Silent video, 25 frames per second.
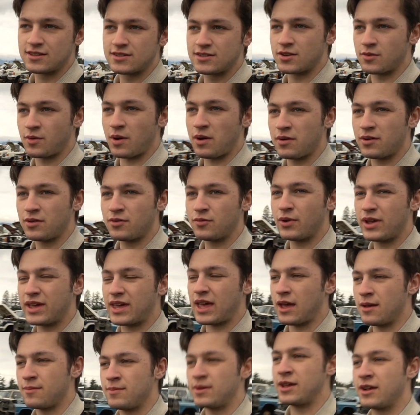So we, we
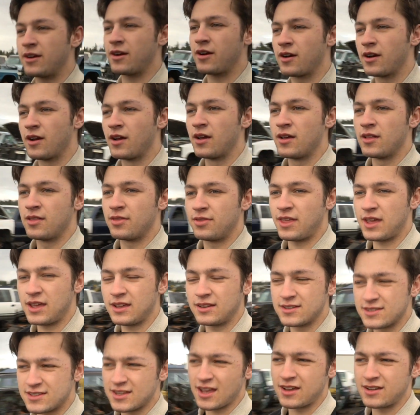came here.
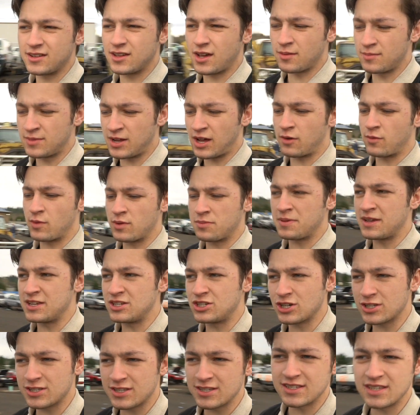They decided to come down with me
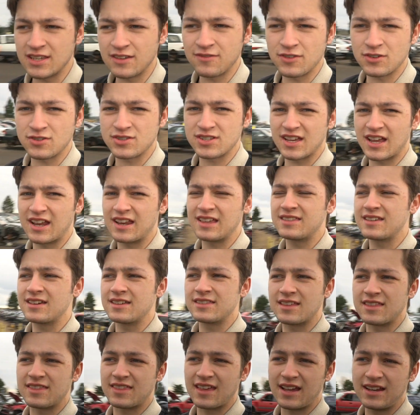just to see if there's
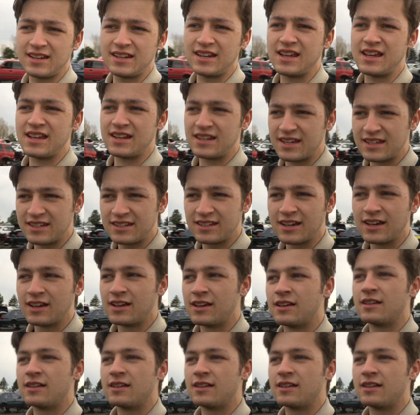anything that they needed.